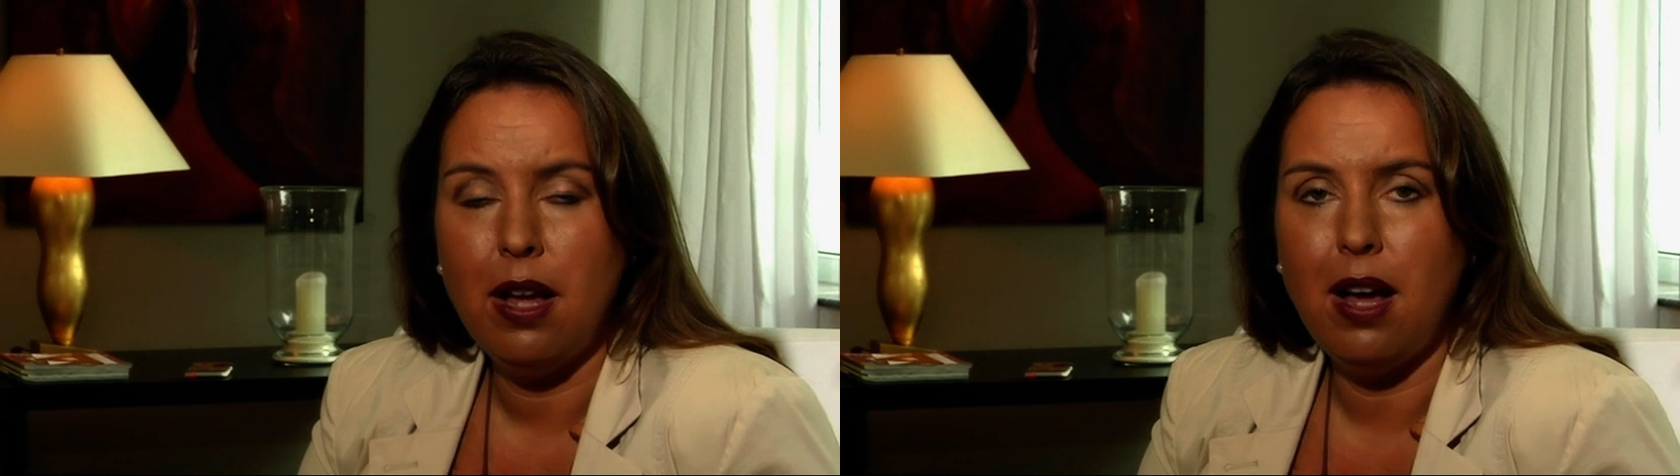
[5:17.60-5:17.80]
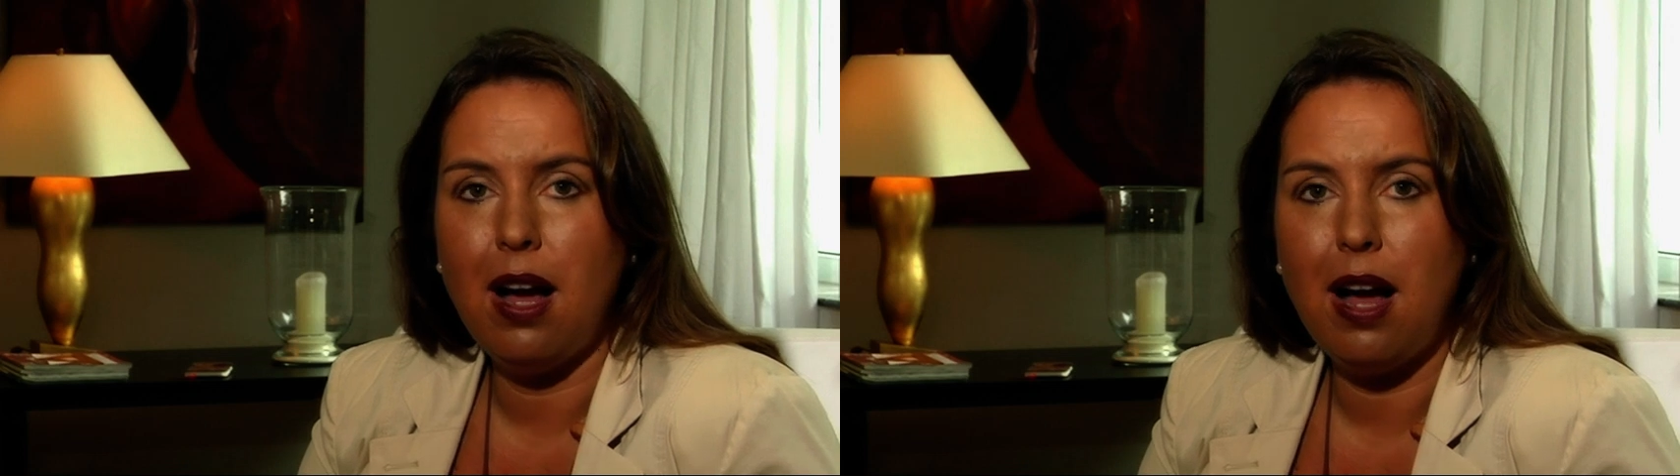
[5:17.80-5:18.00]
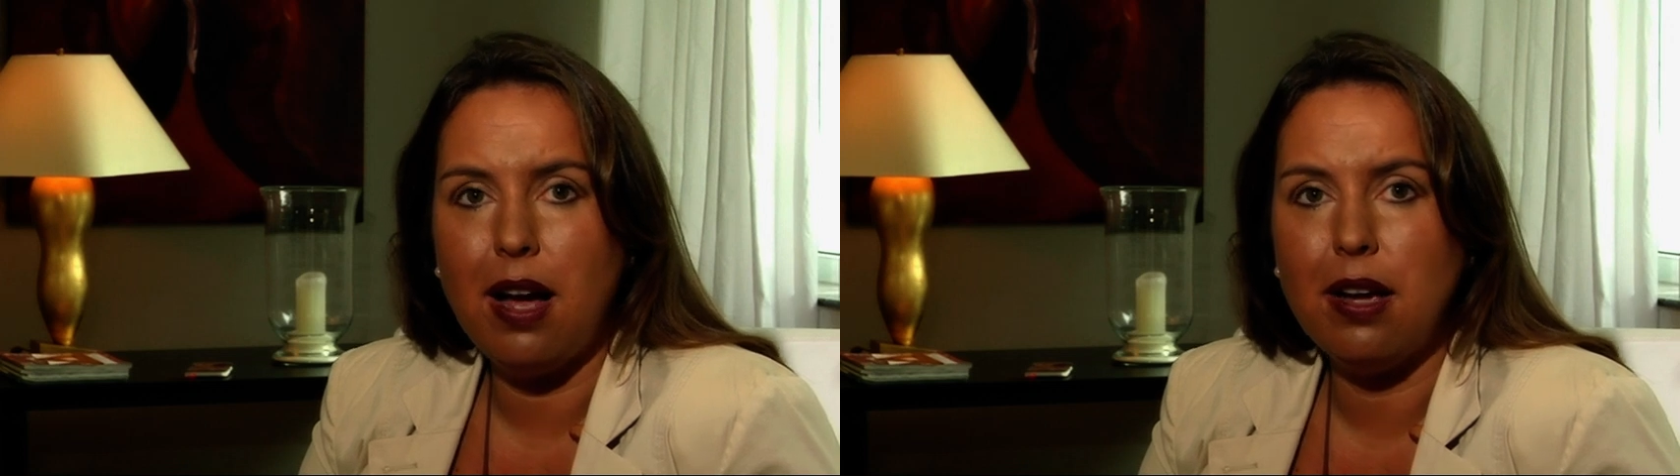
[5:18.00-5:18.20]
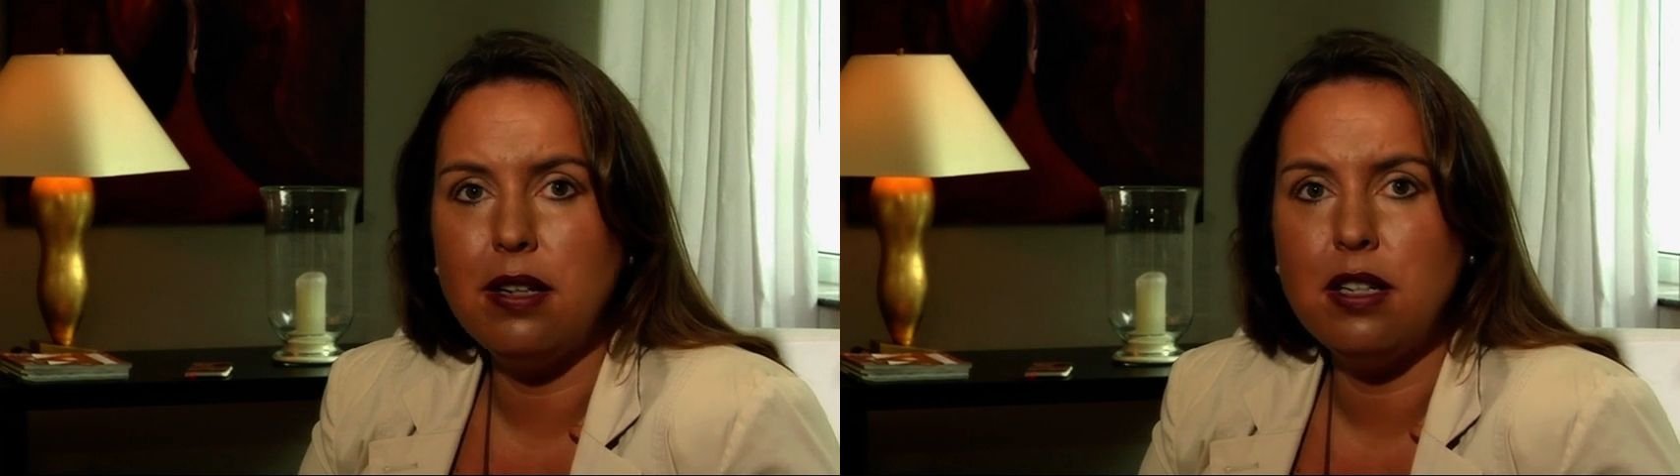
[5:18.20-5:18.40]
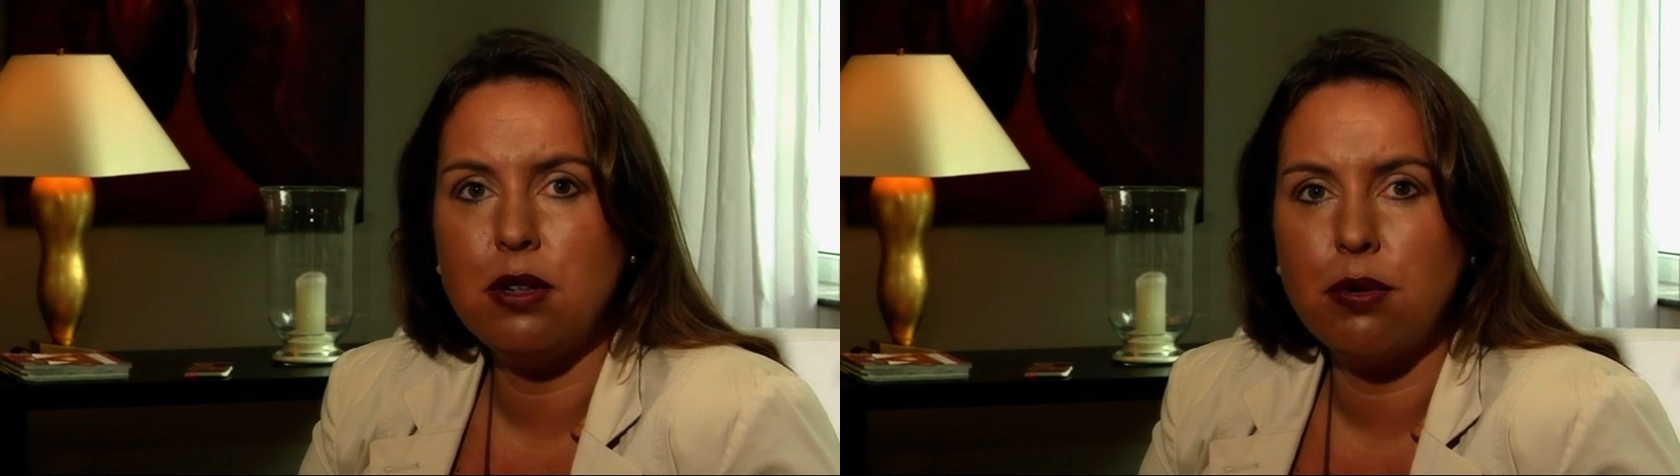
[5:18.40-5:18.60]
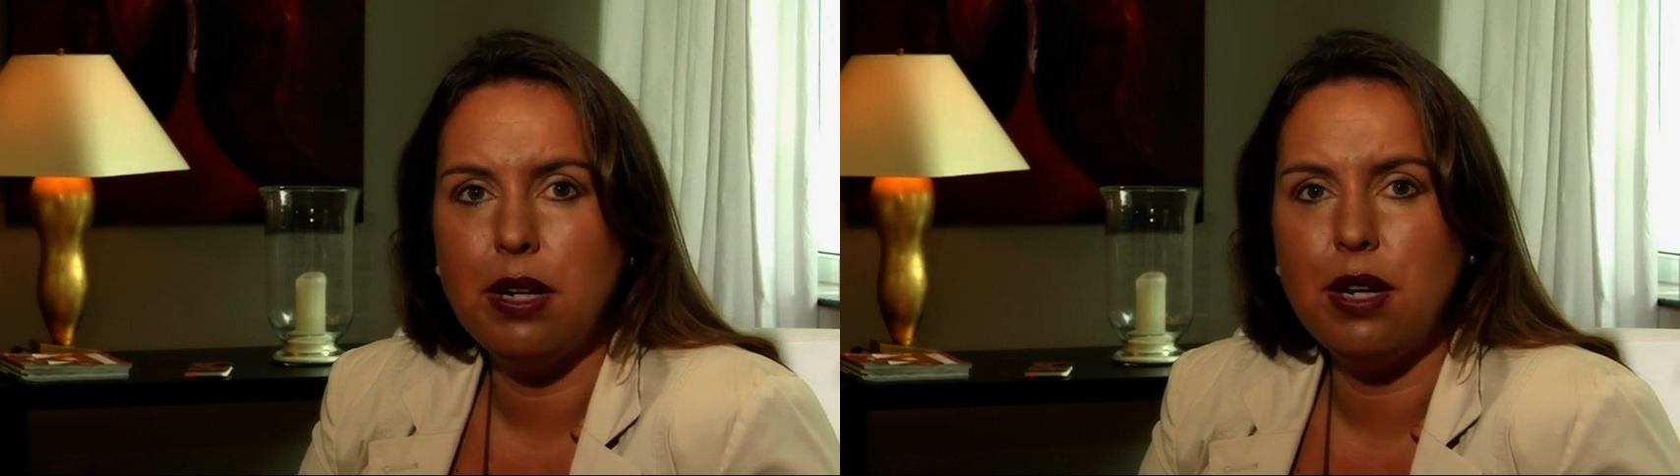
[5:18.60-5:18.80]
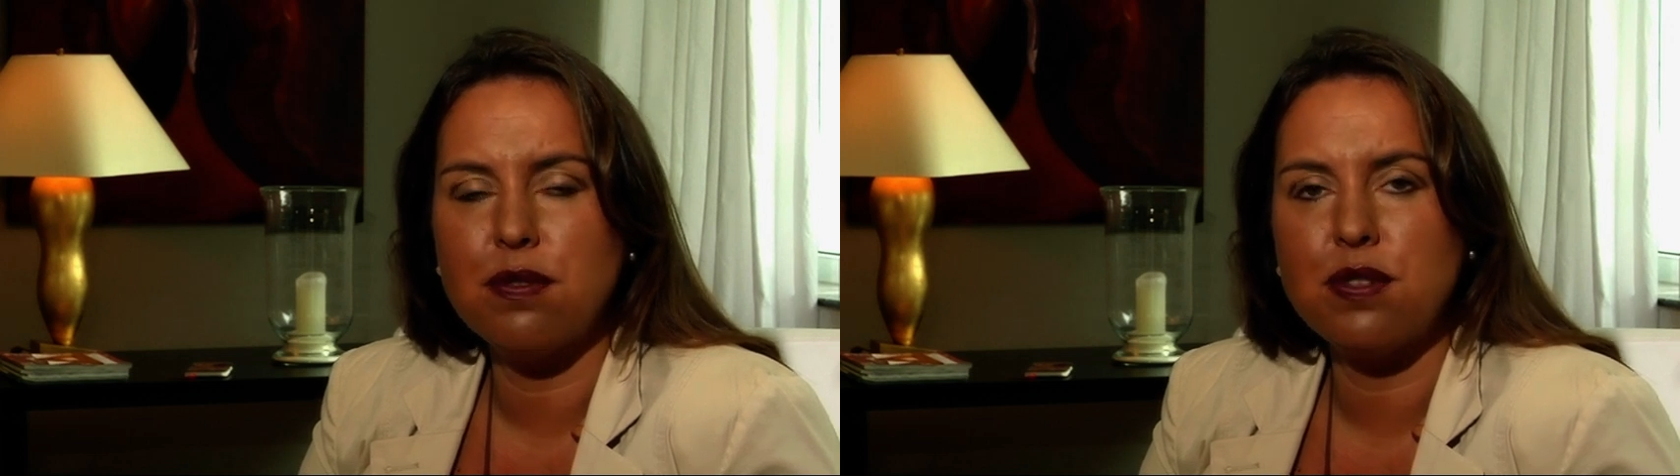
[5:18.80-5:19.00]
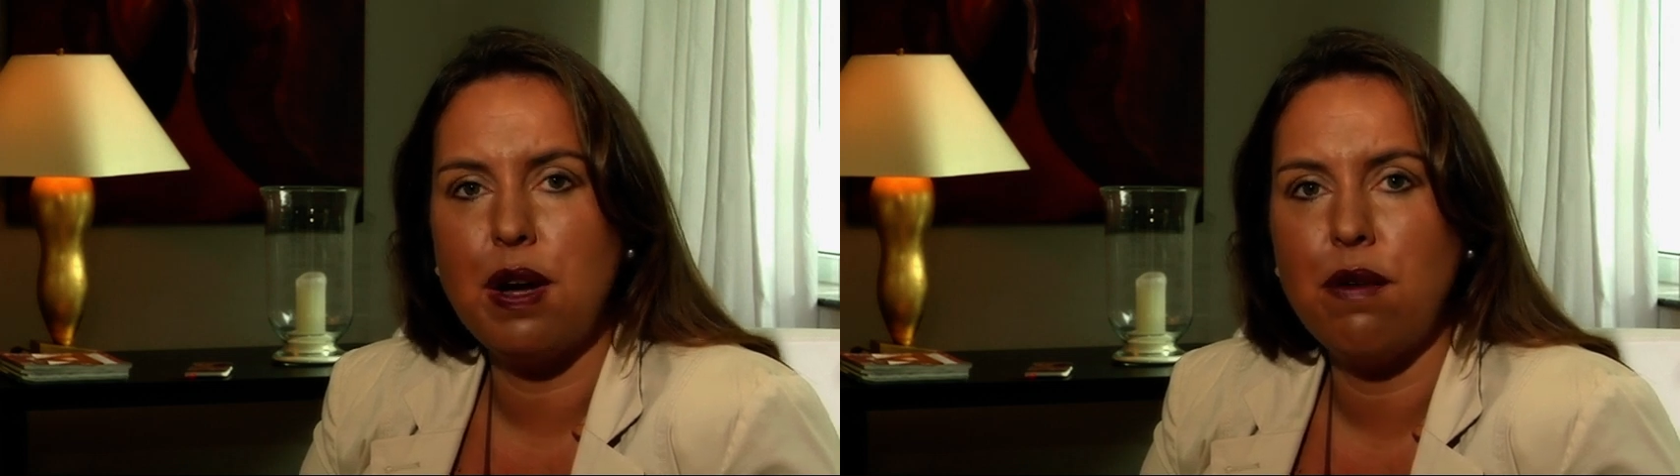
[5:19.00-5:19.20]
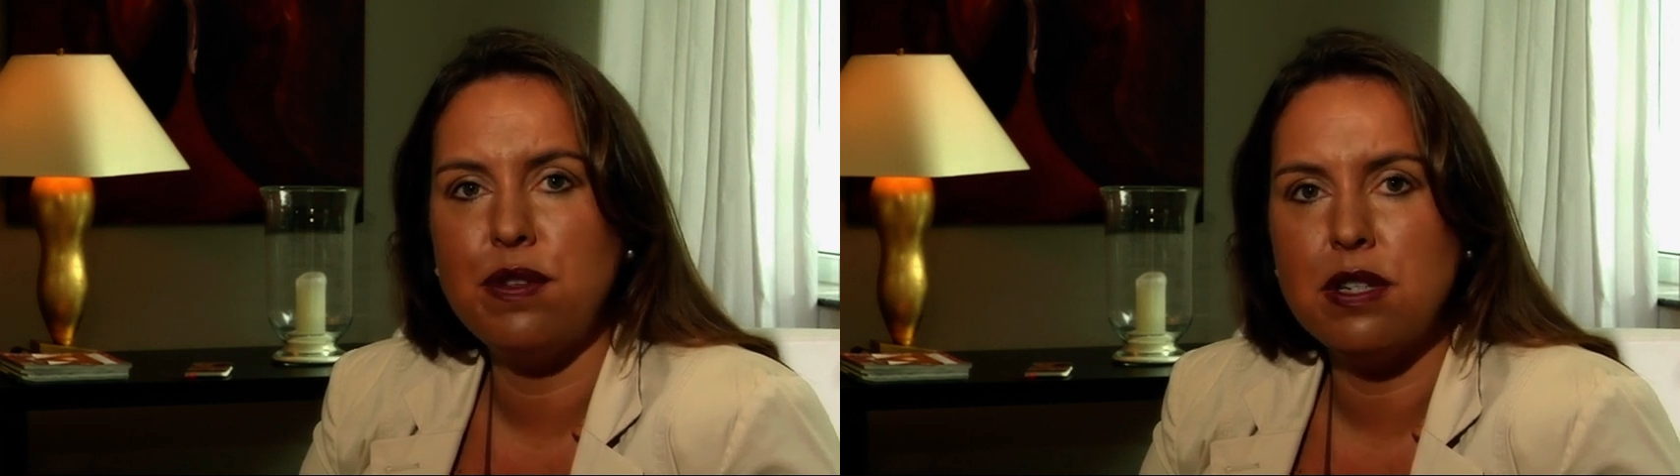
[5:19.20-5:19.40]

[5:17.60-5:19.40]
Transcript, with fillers: A high degree of self